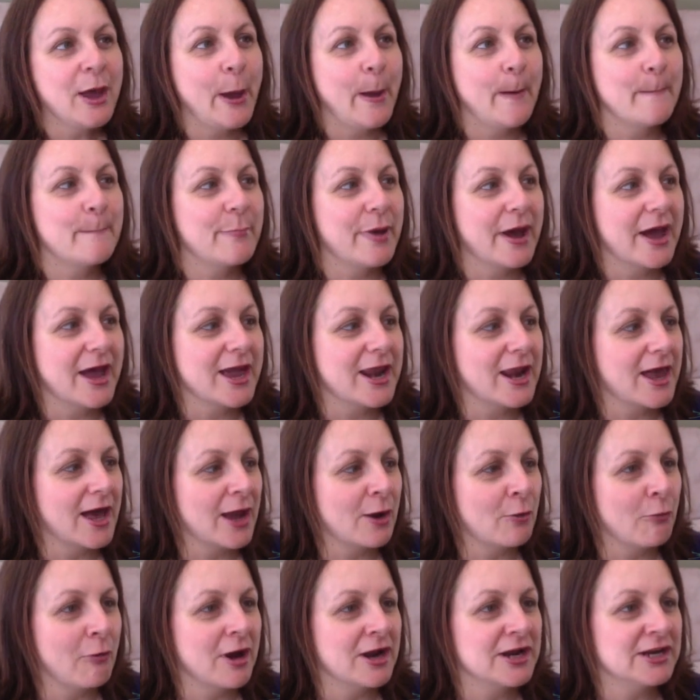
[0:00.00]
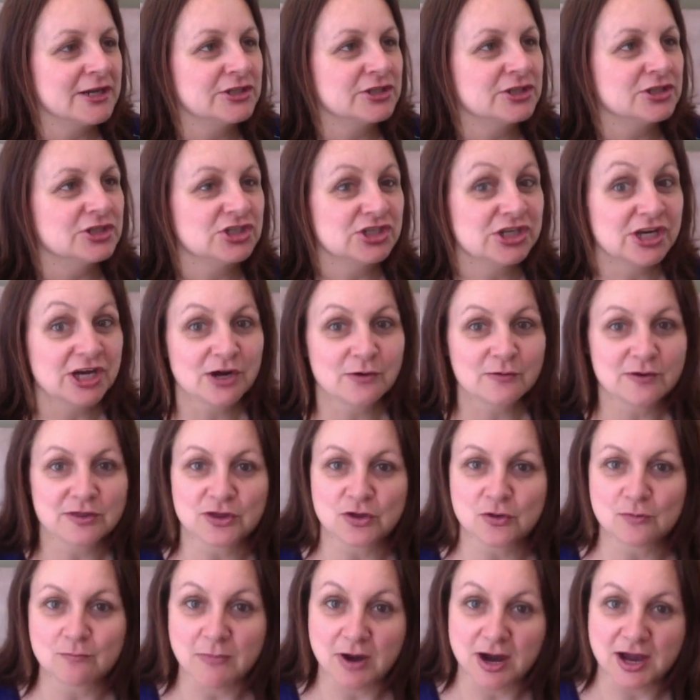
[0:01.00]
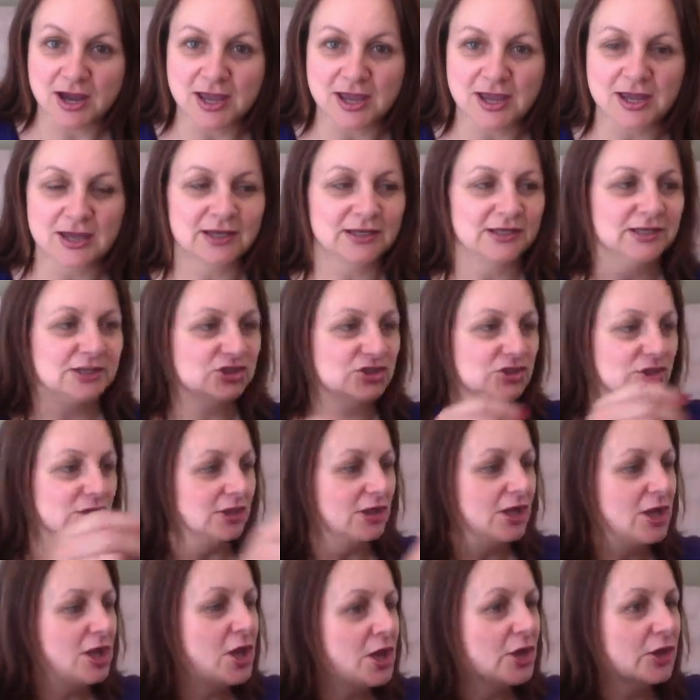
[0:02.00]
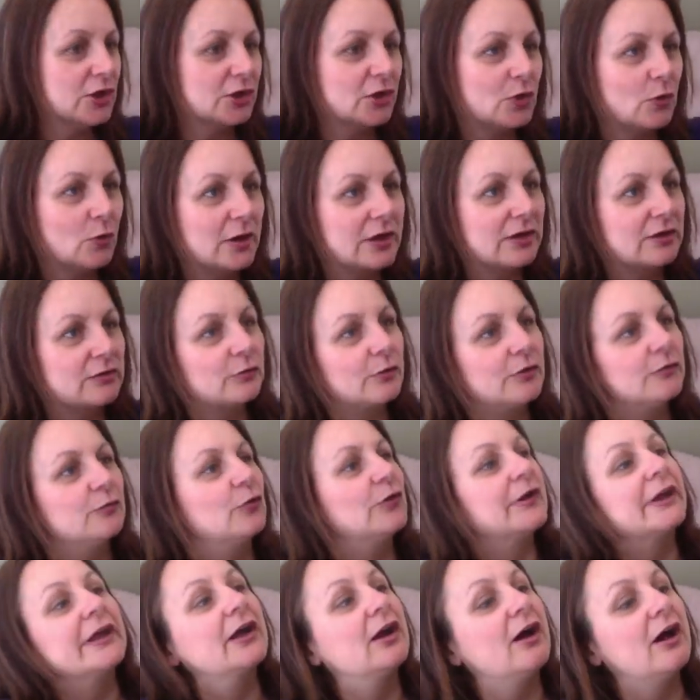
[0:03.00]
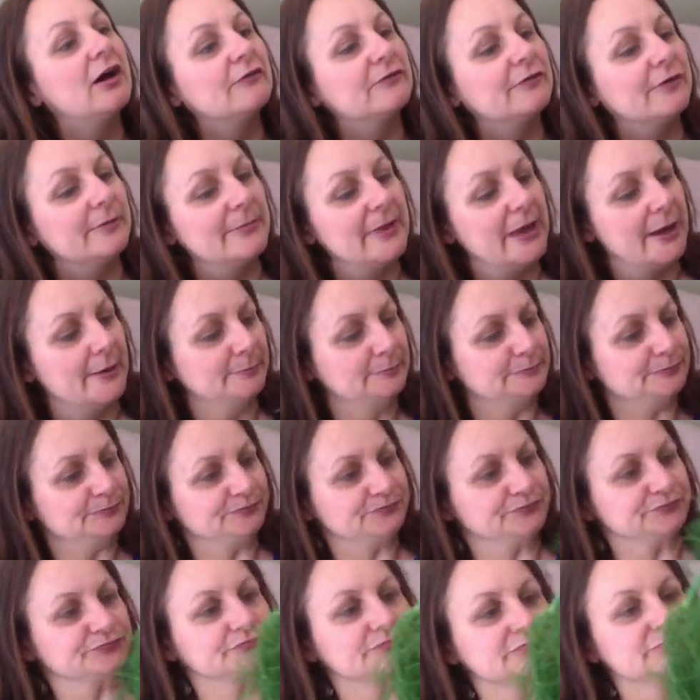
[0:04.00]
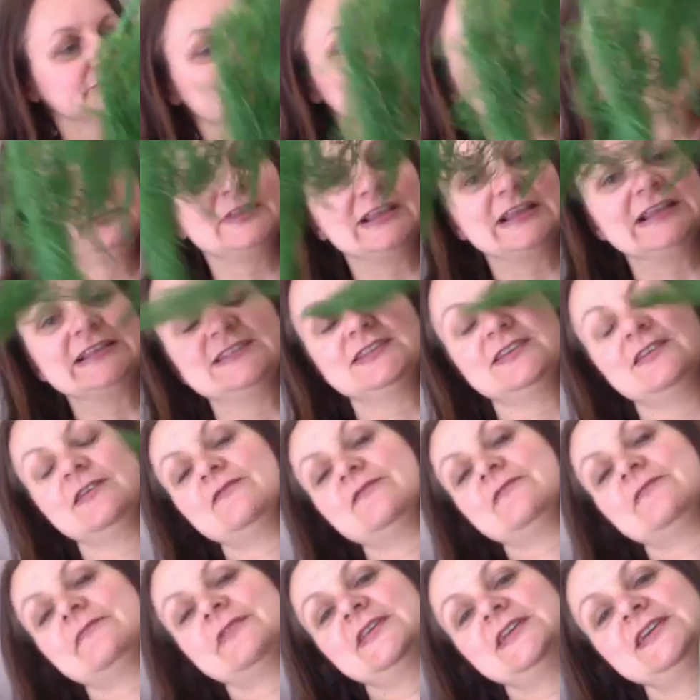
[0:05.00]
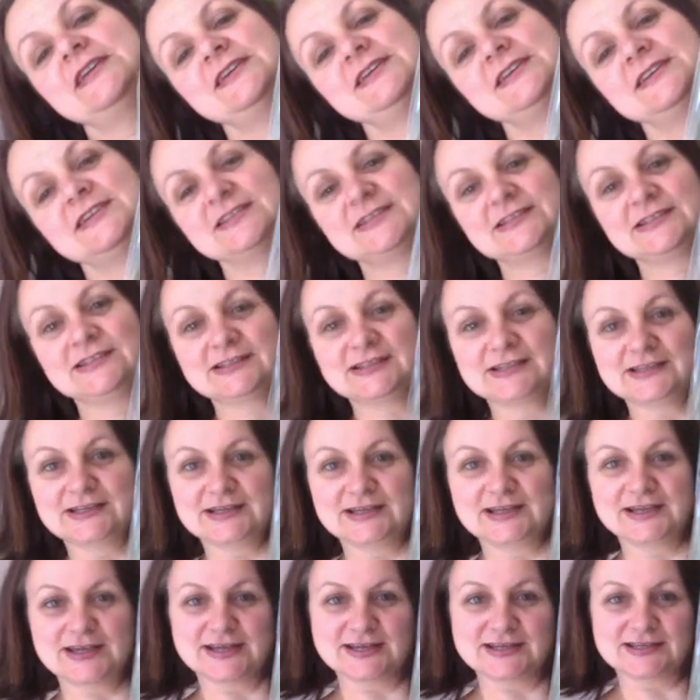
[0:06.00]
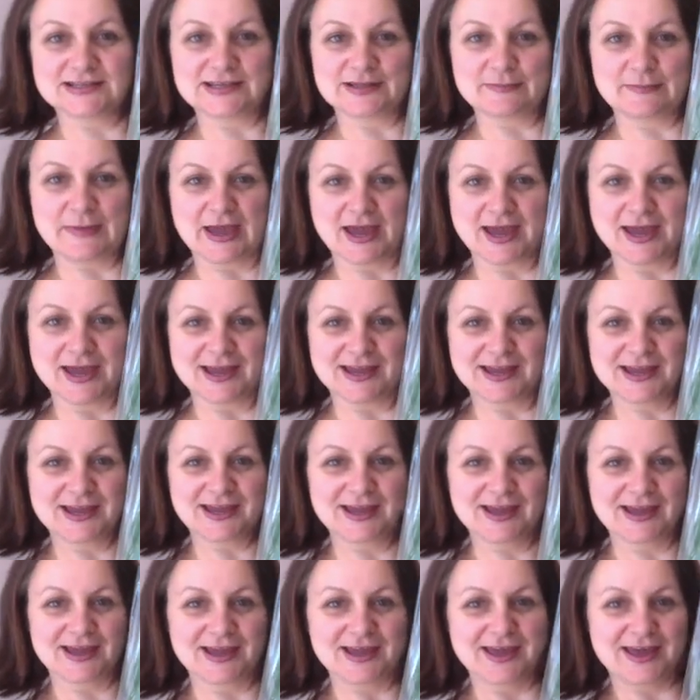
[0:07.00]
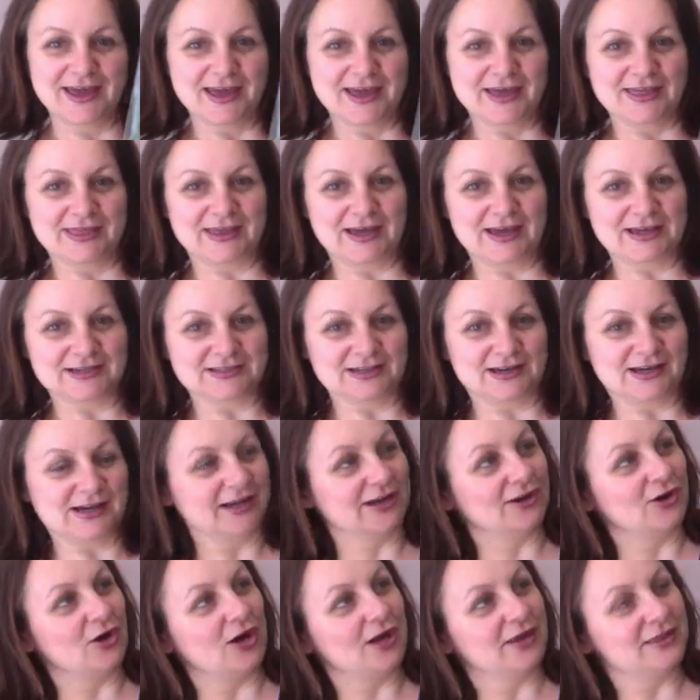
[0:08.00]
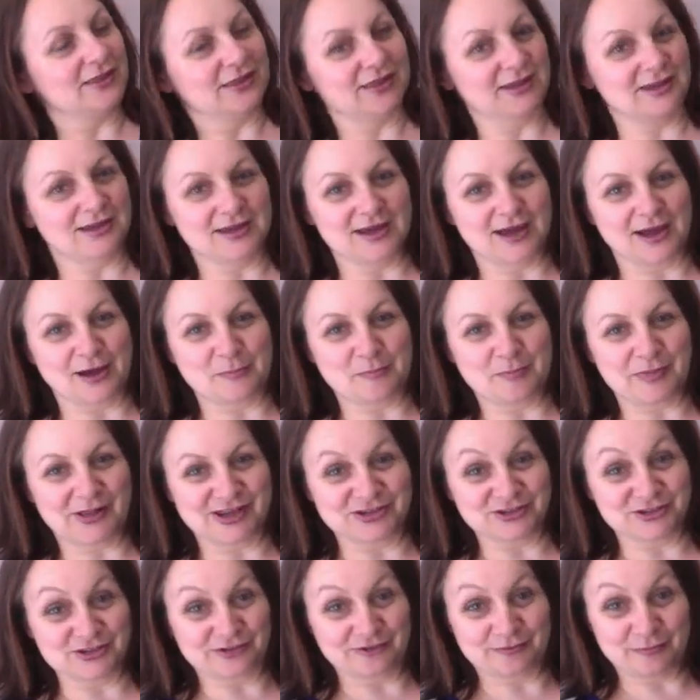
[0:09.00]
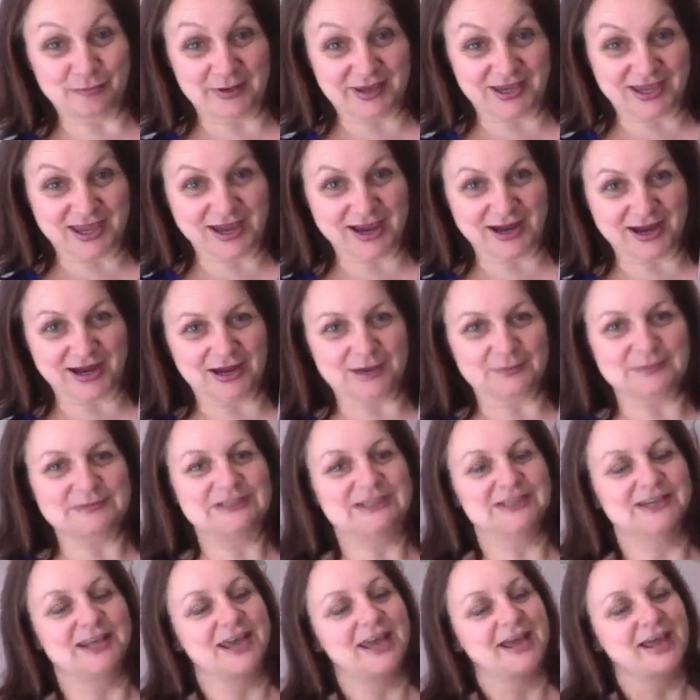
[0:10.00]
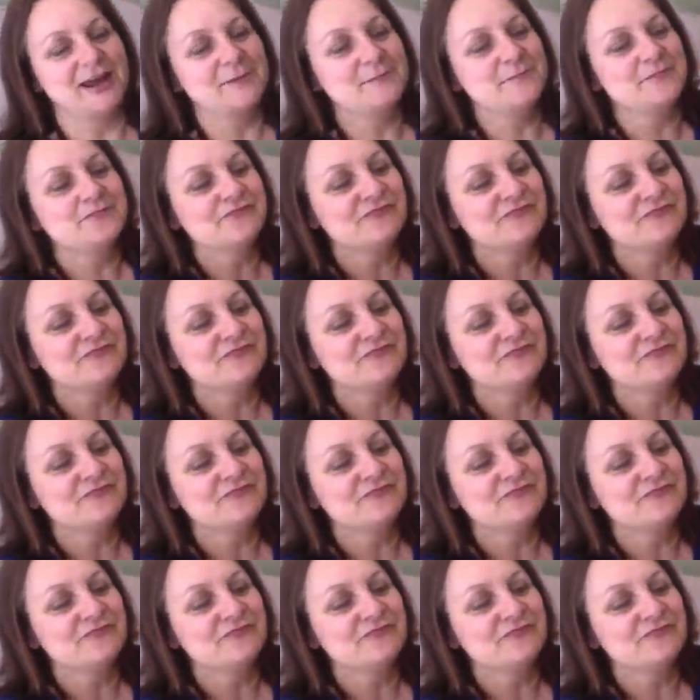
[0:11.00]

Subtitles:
but I wanted to share with you my initial going through of what I got from them. So this is the bag that I got the pleasure of picking up today.